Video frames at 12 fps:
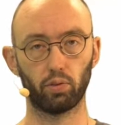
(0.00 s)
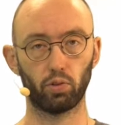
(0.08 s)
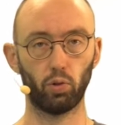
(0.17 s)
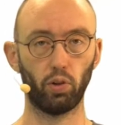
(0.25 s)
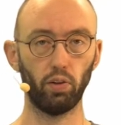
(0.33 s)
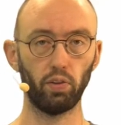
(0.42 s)

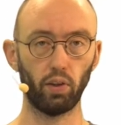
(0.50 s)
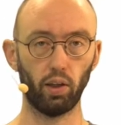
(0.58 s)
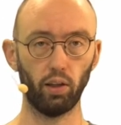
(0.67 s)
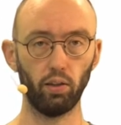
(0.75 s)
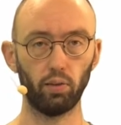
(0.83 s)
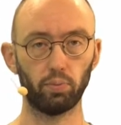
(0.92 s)
To this
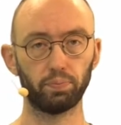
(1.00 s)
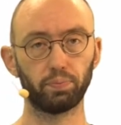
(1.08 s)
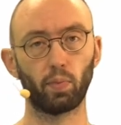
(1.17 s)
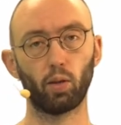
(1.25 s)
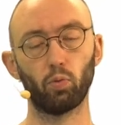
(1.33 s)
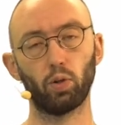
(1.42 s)
end,
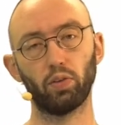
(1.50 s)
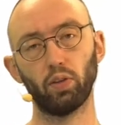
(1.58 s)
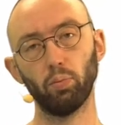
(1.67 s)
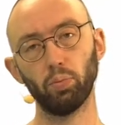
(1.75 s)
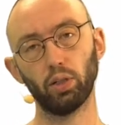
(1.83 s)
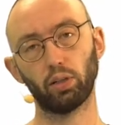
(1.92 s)
we
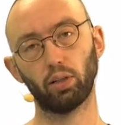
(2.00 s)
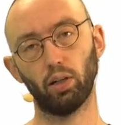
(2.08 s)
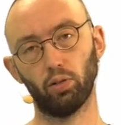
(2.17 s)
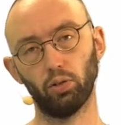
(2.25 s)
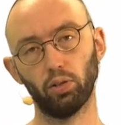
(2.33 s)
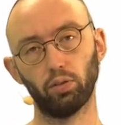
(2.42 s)
simply
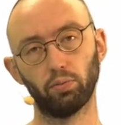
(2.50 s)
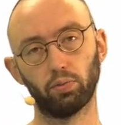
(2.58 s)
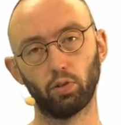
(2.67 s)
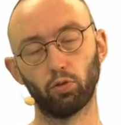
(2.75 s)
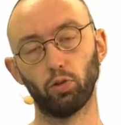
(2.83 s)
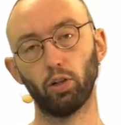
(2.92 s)
count
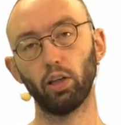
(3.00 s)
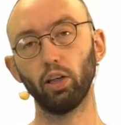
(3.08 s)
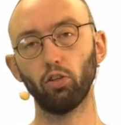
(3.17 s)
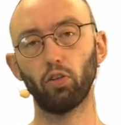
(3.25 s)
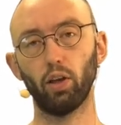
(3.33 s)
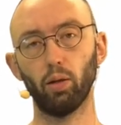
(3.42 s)
for
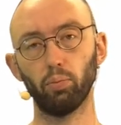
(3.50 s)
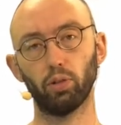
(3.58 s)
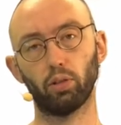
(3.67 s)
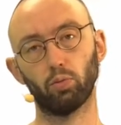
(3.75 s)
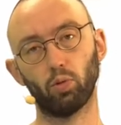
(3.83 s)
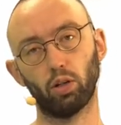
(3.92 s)
each sample
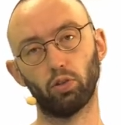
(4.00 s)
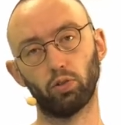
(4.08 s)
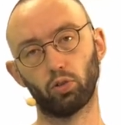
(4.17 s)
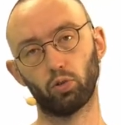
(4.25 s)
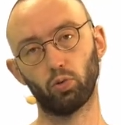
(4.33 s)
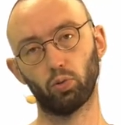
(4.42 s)
in one of
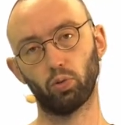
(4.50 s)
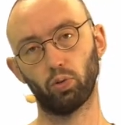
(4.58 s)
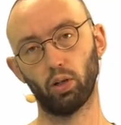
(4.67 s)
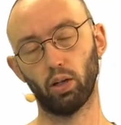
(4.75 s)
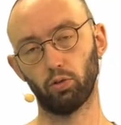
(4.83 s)
the two,